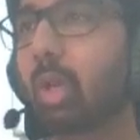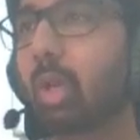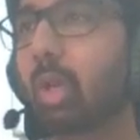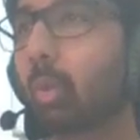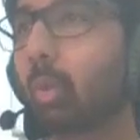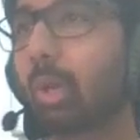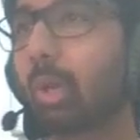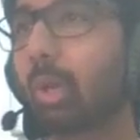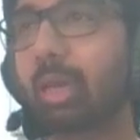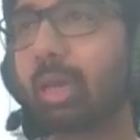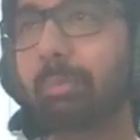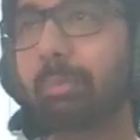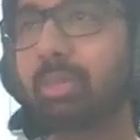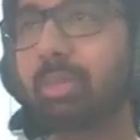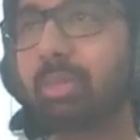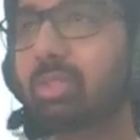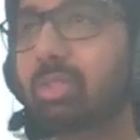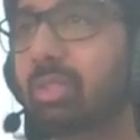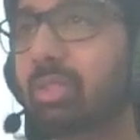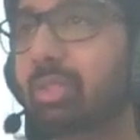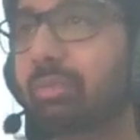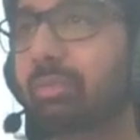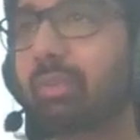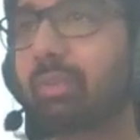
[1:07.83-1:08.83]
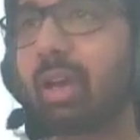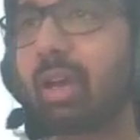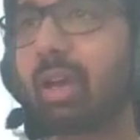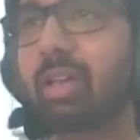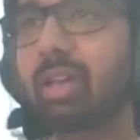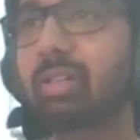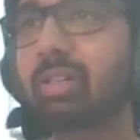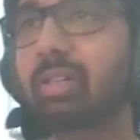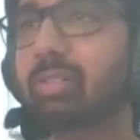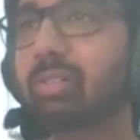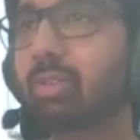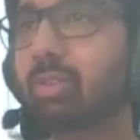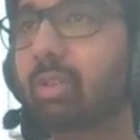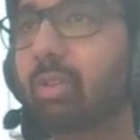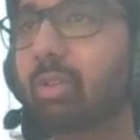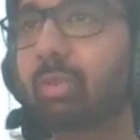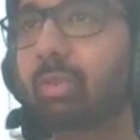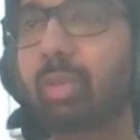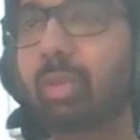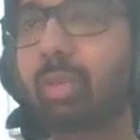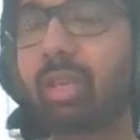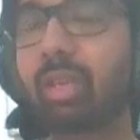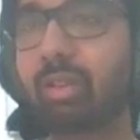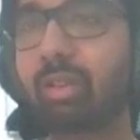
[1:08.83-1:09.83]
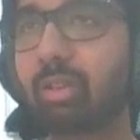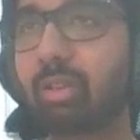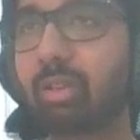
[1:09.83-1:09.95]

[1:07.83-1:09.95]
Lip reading: via PGN files, or you can